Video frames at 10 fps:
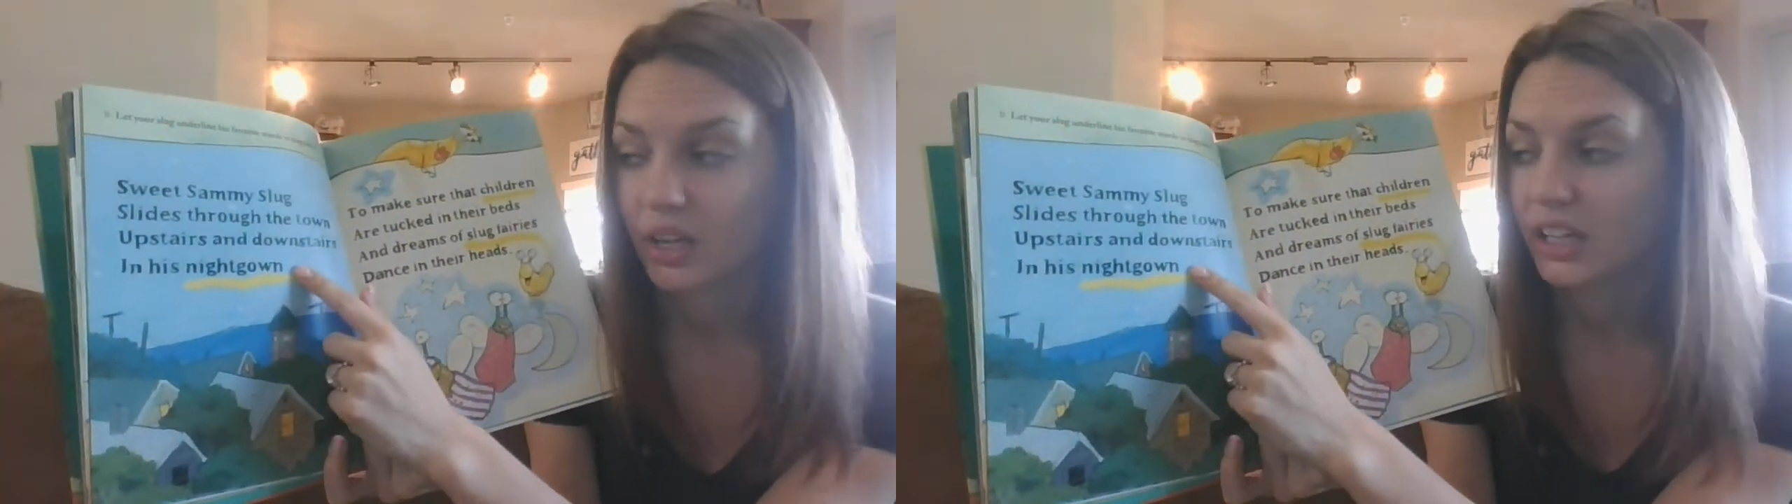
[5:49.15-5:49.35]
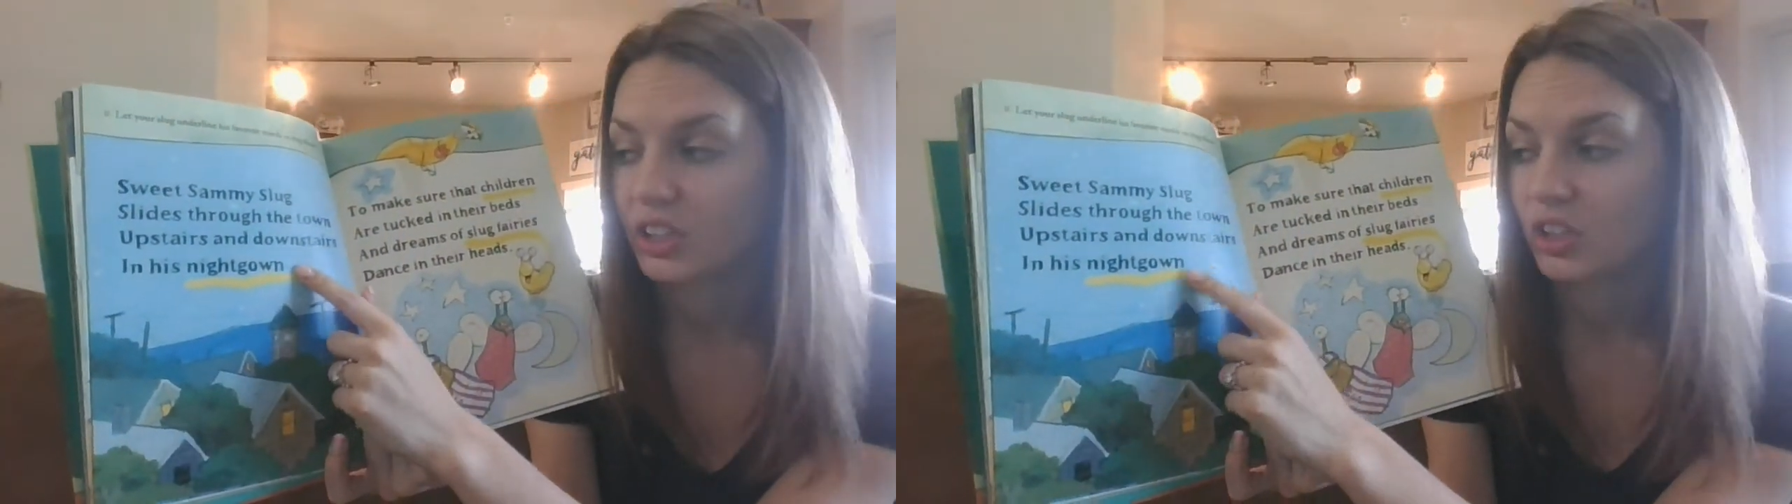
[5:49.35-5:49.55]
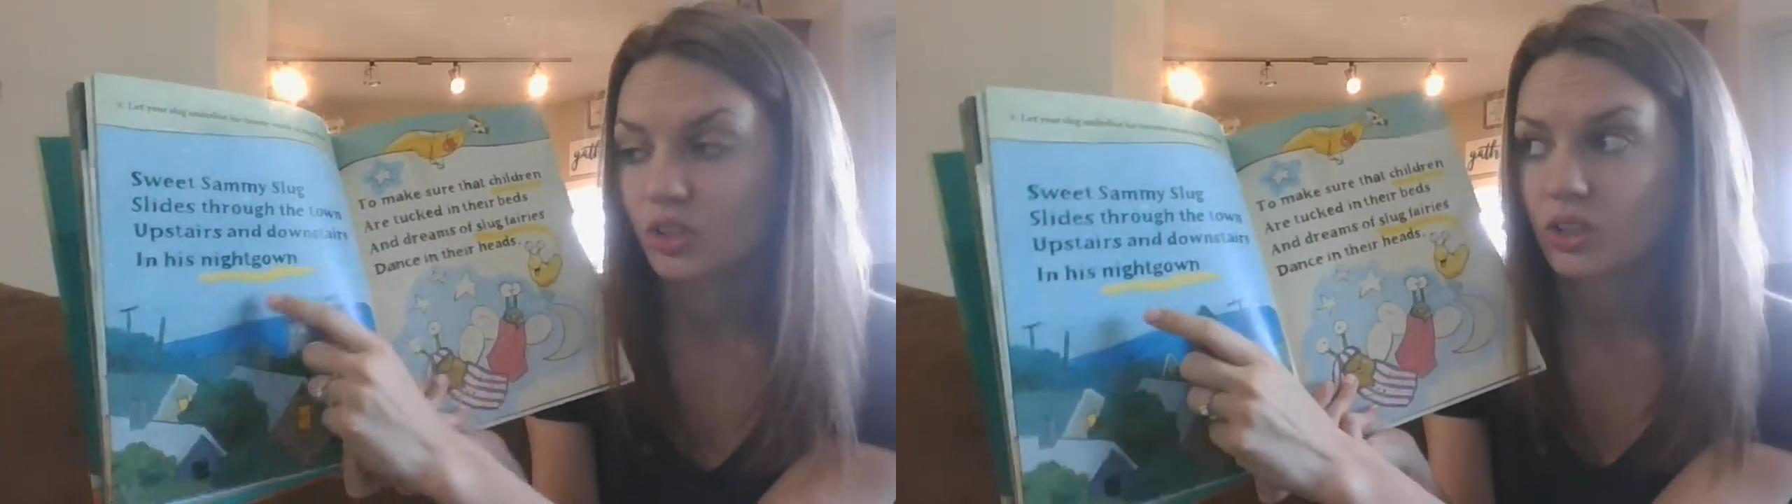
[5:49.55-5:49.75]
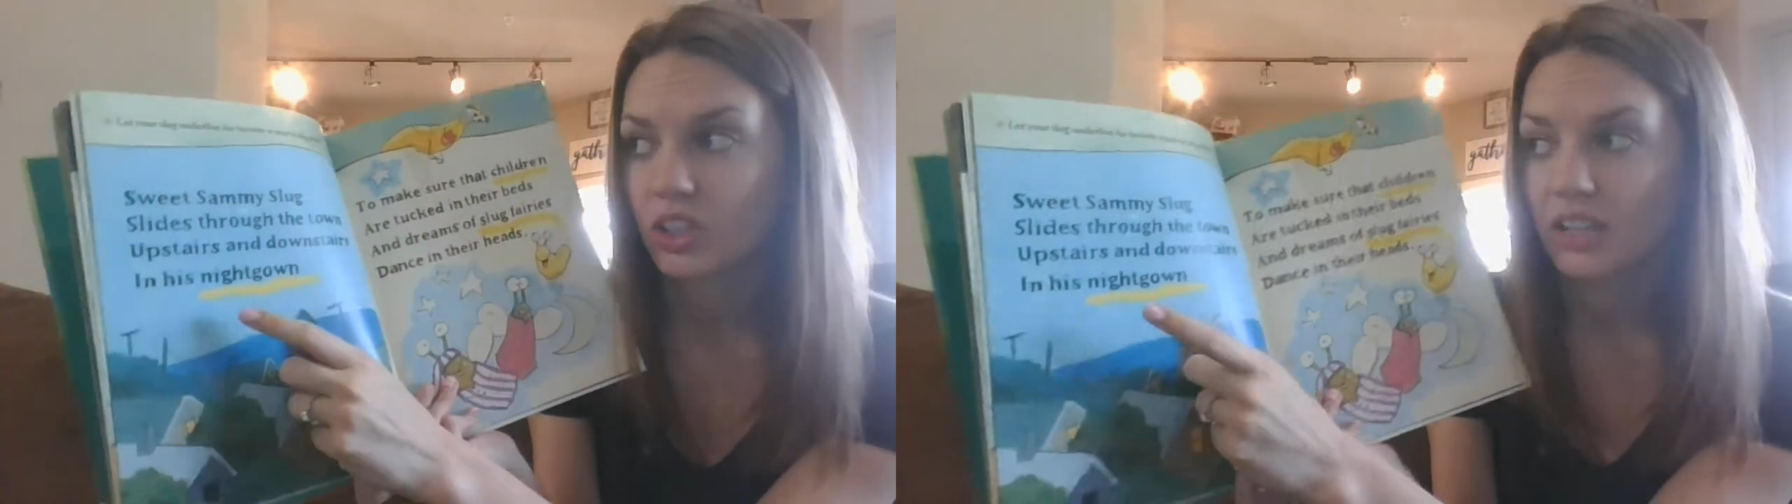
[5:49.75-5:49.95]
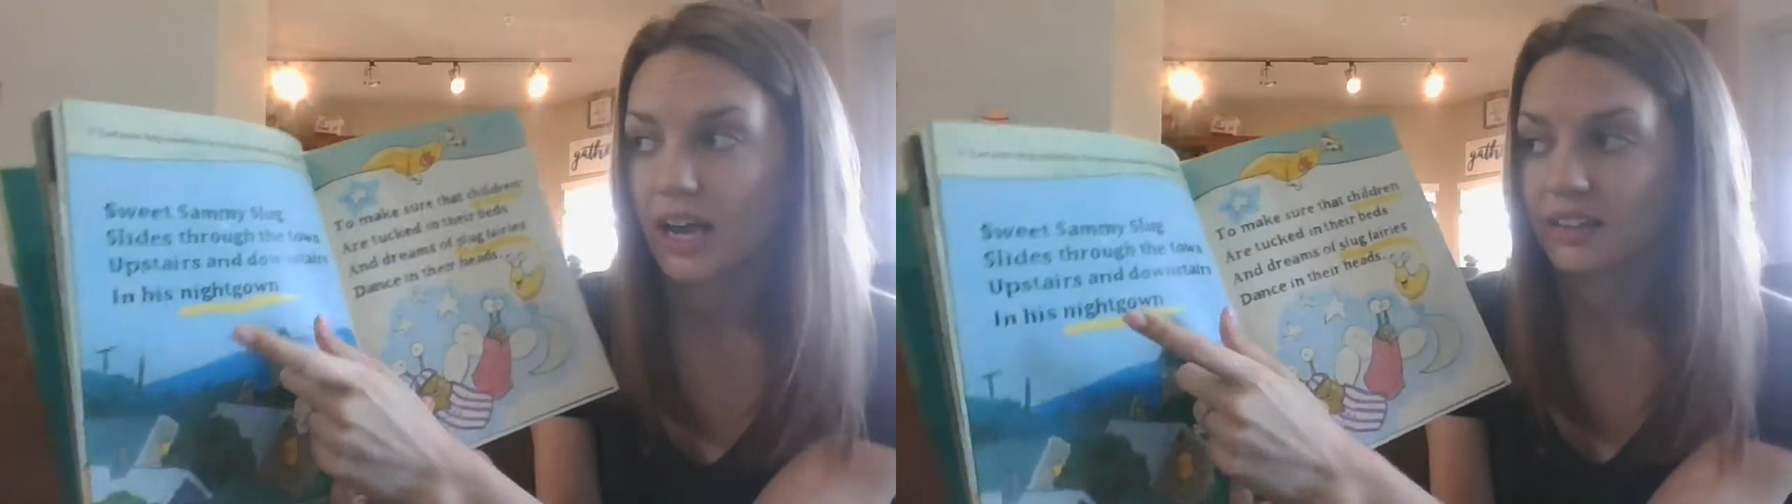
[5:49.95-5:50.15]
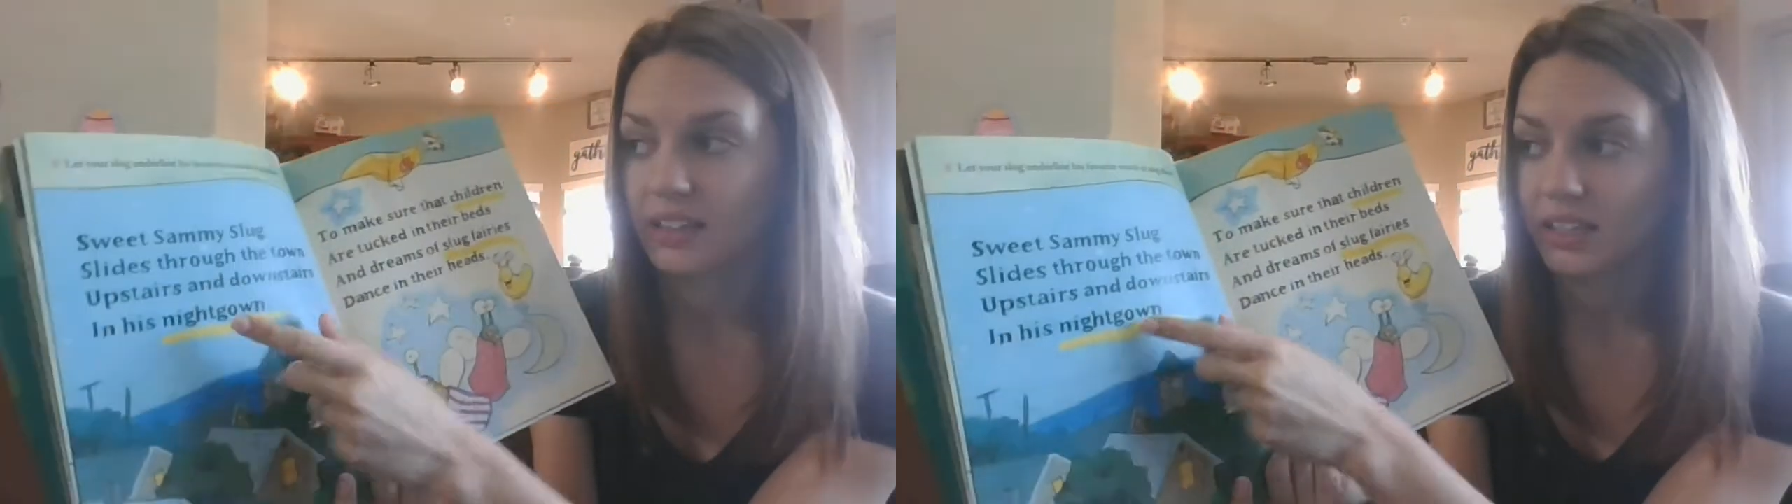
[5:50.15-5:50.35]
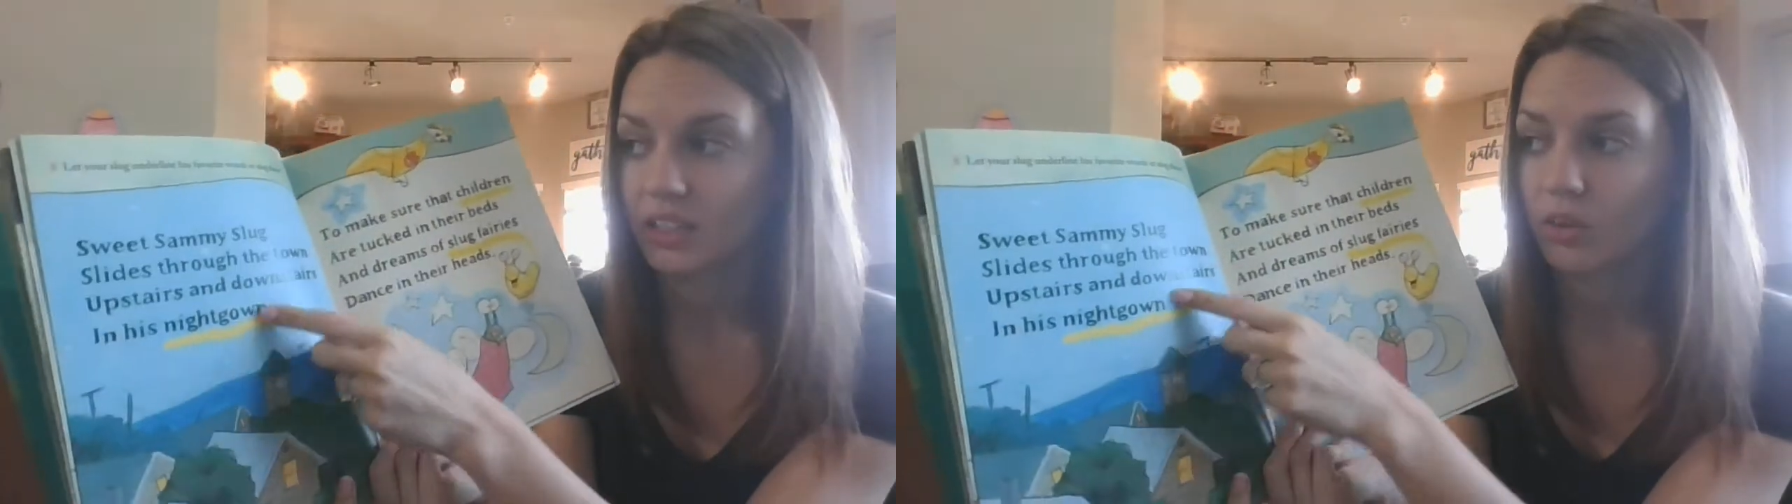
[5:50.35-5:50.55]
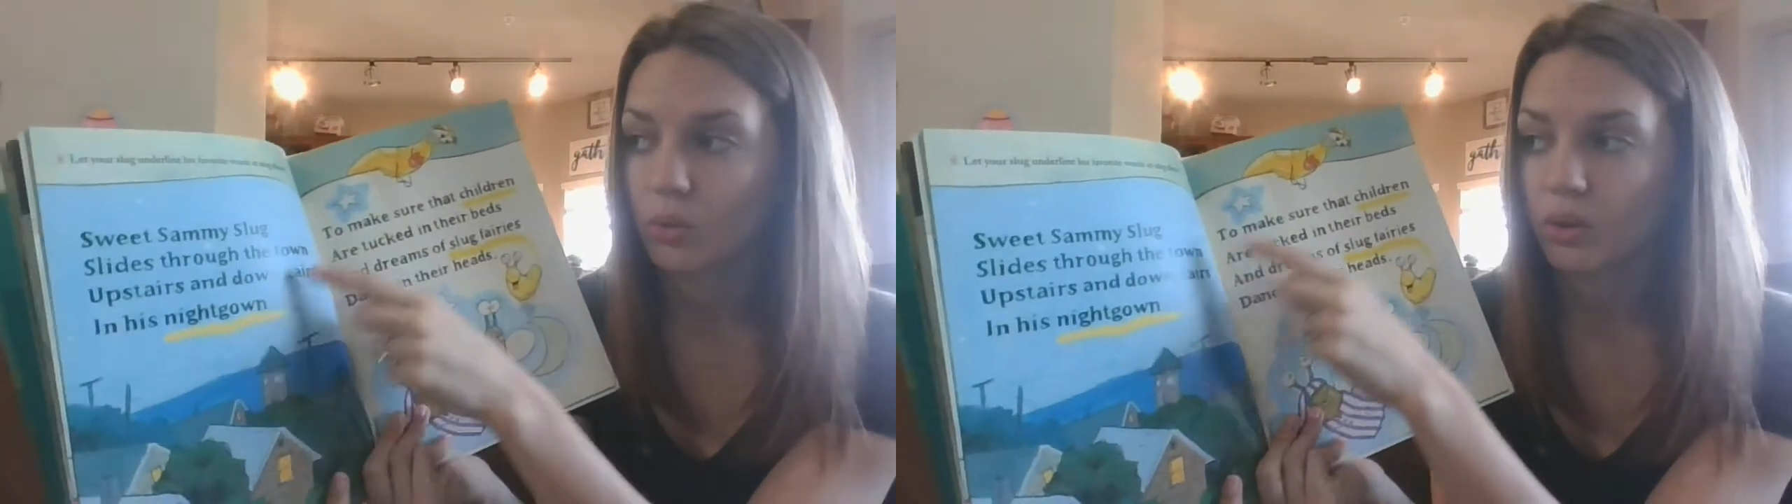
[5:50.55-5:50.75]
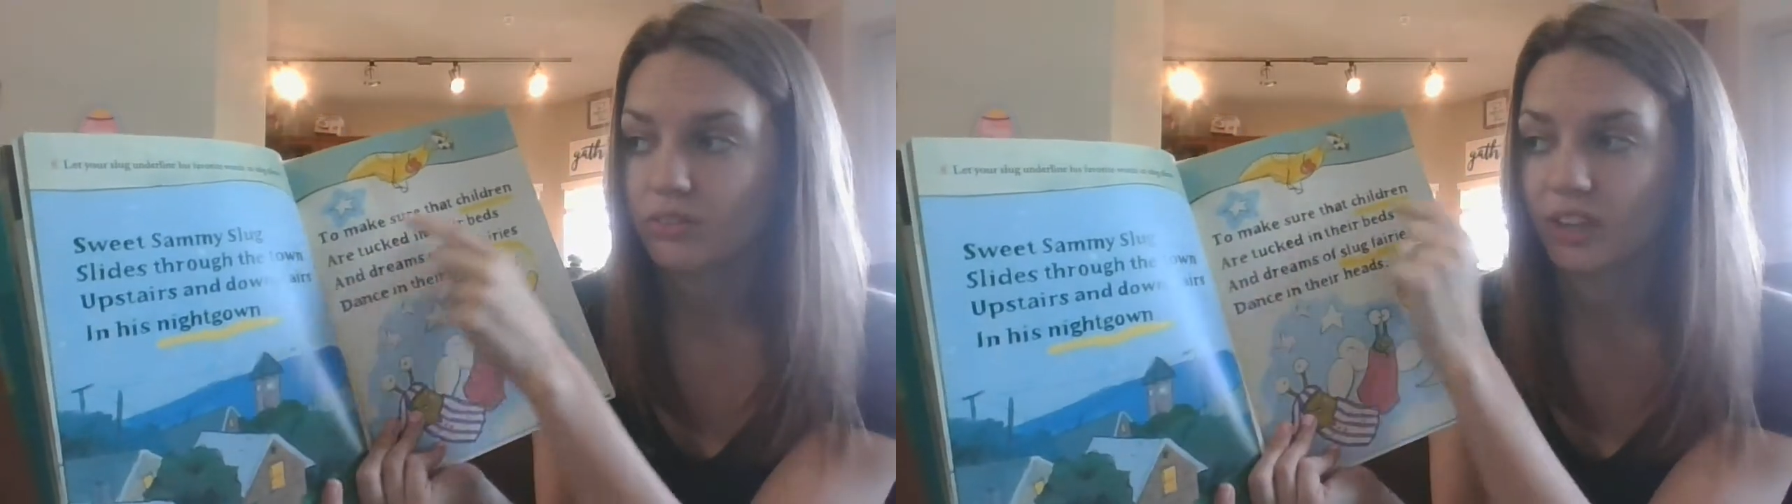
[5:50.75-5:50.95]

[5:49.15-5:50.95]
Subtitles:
And you could highlight your